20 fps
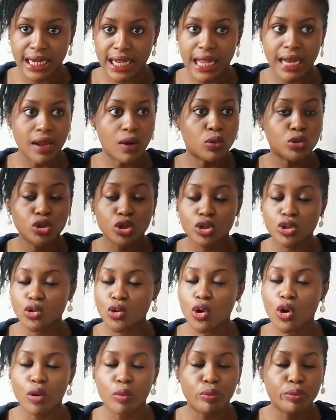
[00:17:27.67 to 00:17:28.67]
And I will just
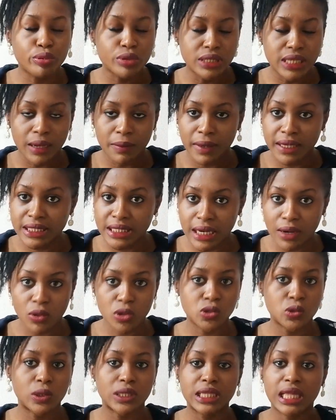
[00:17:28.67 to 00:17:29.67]
come, put the abacha in hot
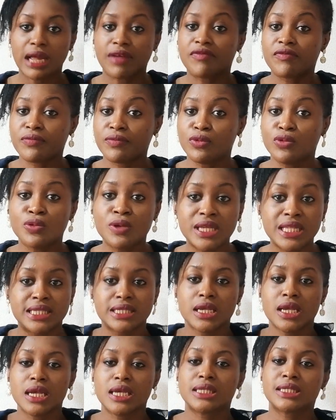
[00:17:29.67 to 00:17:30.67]
water, do it,
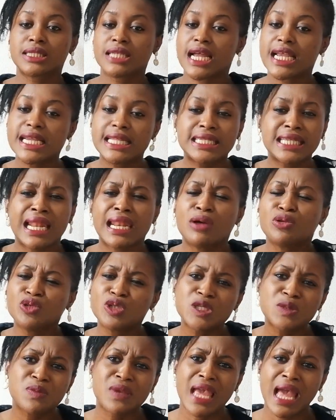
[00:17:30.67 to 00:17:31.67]
start eating, and I'll
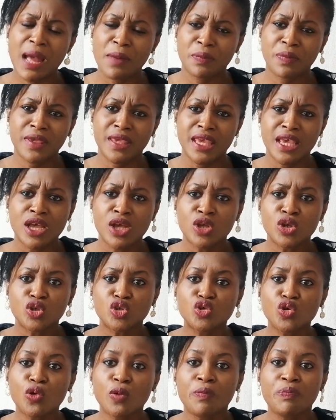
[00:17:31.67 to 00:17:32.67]
just be happy.
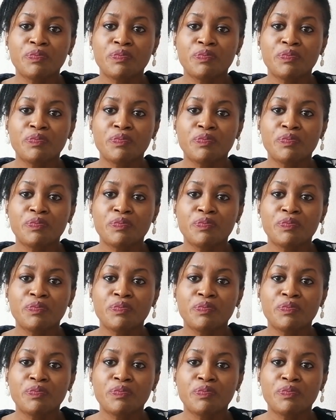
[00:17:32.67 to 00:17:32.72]
So